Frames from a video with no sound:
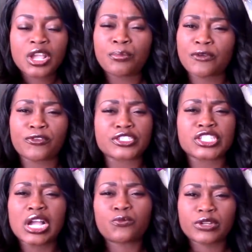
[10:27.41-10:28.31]
But for
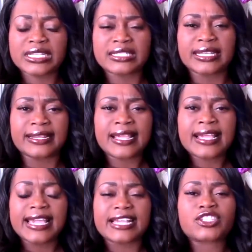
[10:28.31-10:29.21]
some reason,
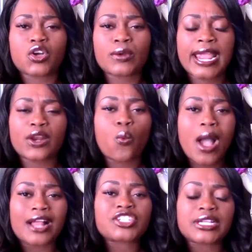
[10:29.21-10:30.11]
it's okay to
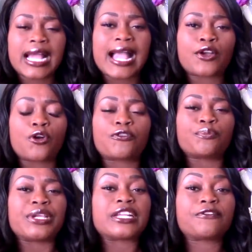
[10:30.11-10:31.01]
watch a guy go from
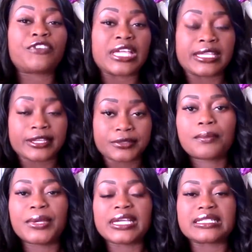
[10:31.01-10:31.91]
being a vegan,
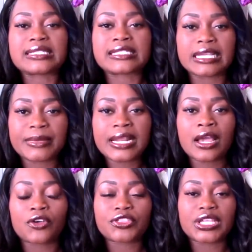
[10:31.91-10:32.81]
being slim and
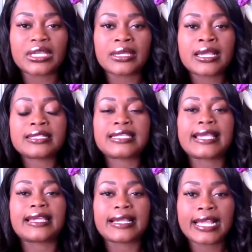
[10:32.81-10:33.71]
healthy,
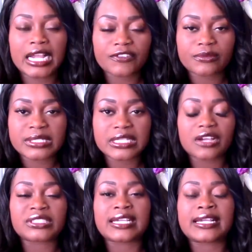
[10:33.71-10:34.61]
taking care of
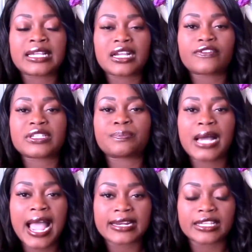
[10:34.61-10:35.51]
himself, taking care of his
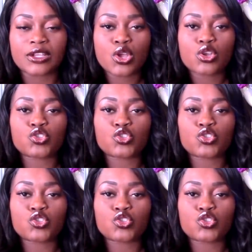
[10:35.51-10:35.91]
body,